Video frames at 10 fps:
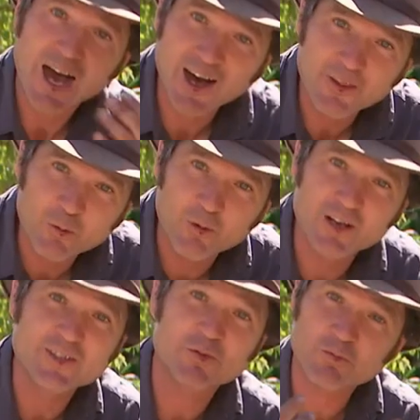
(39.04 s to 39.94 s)

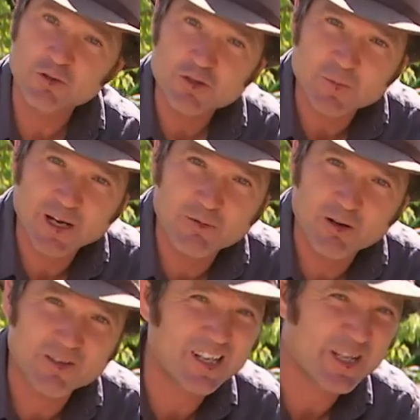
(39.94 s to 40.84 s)
Otherwise, the roots may
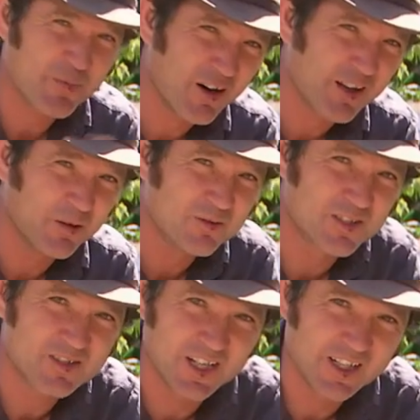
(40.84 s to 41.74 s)
rot and you might lose
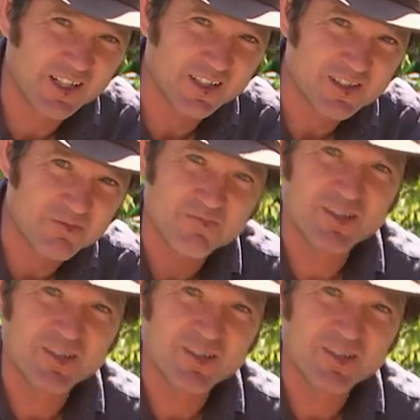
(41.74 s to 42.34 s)
the seedlings.